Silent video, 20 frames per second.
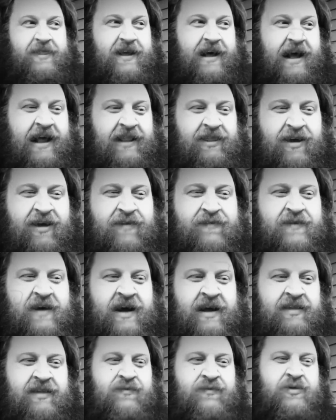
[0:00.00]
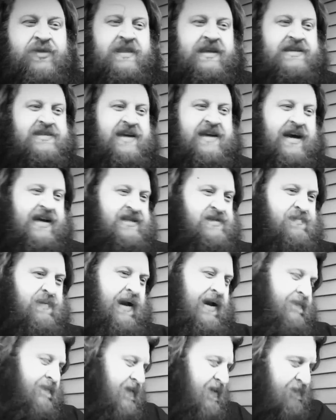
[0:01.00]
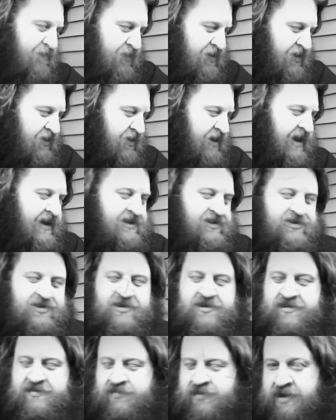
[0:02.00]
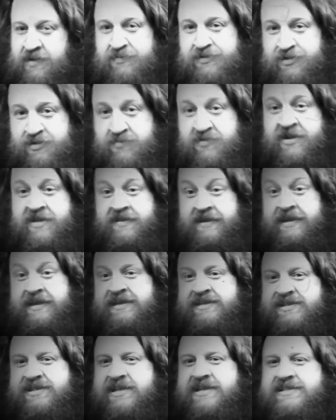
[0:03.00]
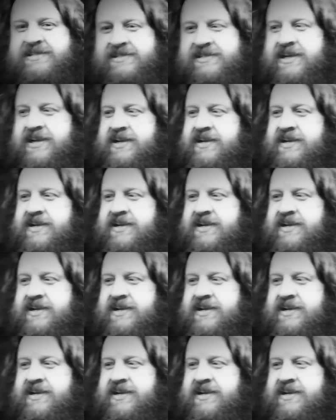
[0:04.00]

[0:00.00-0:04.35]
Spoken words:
I love when these guys pipe up when I'm doing one of these, because